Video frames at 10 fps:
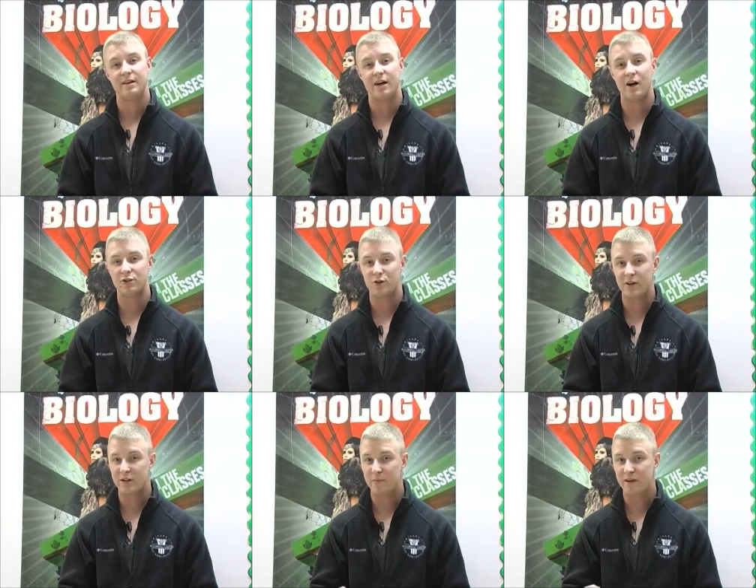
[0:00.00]
I also
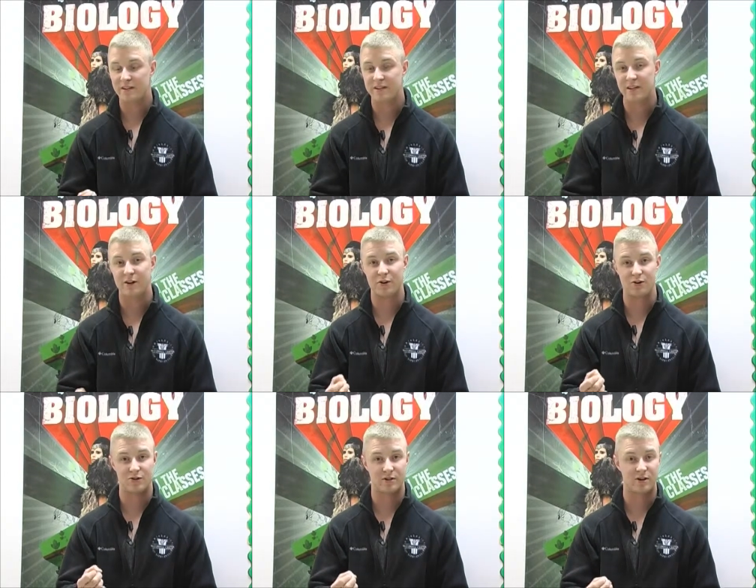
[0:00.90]
get to meet
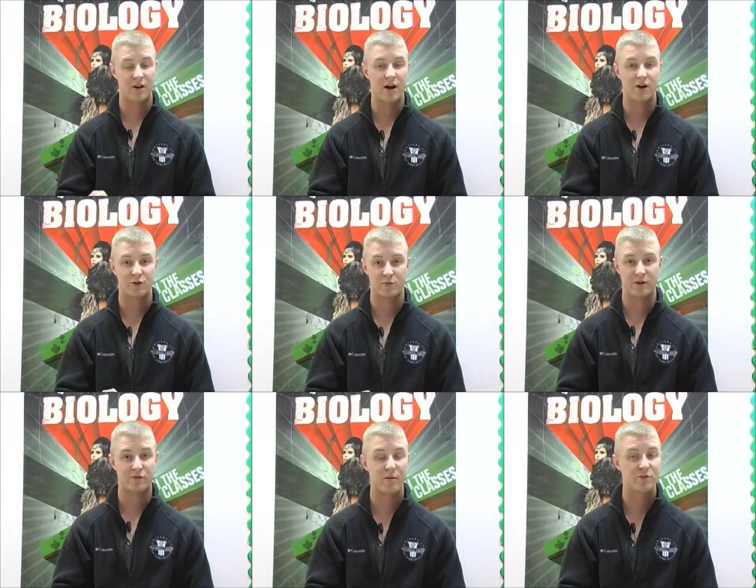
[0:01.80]
senators and
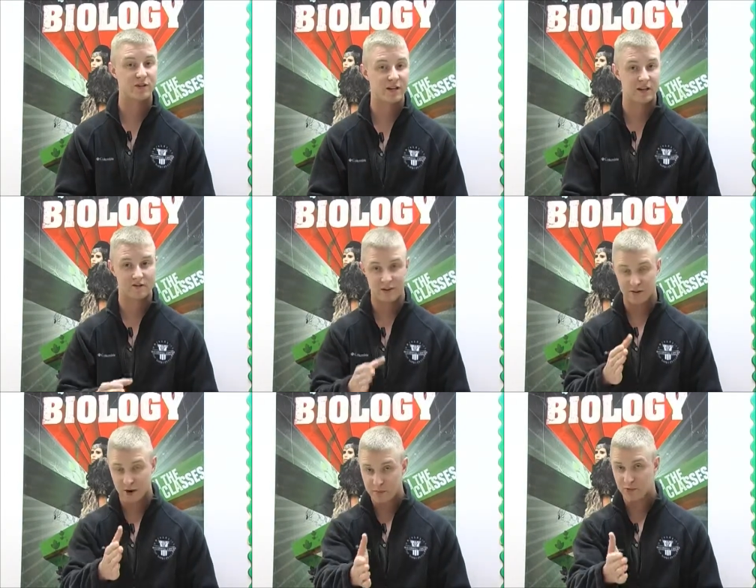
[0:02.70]
congressmen, representatives
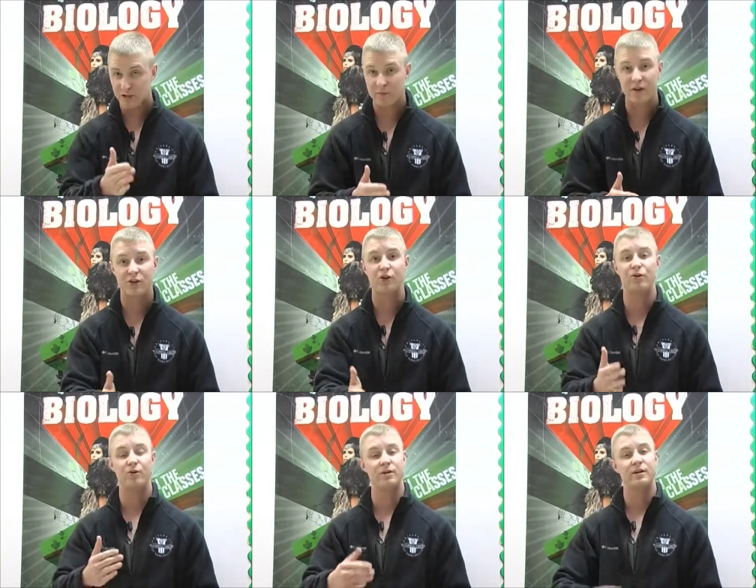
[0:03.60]
that represent me and
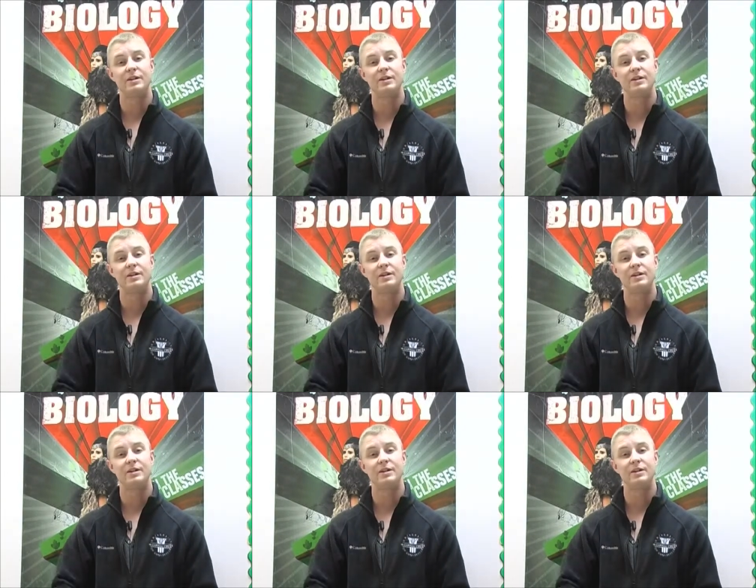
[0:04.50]
you.